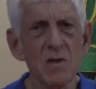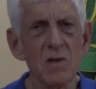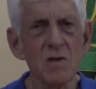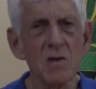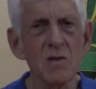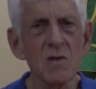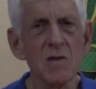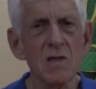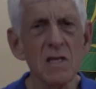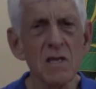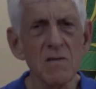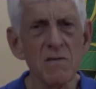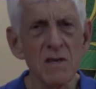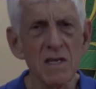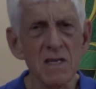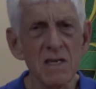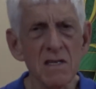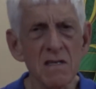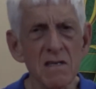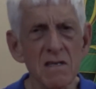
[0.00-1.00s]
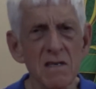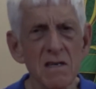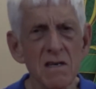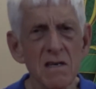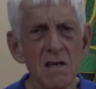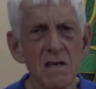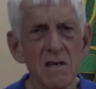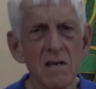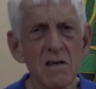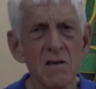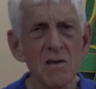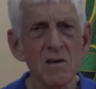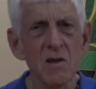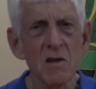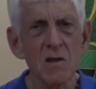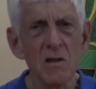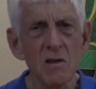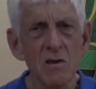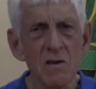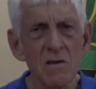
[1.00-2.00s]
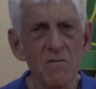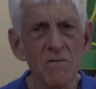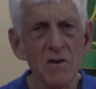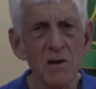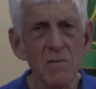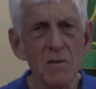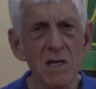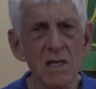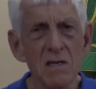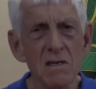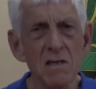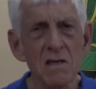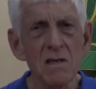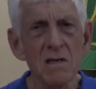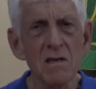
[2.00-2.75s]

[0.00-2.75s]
to live in it, to learn from it,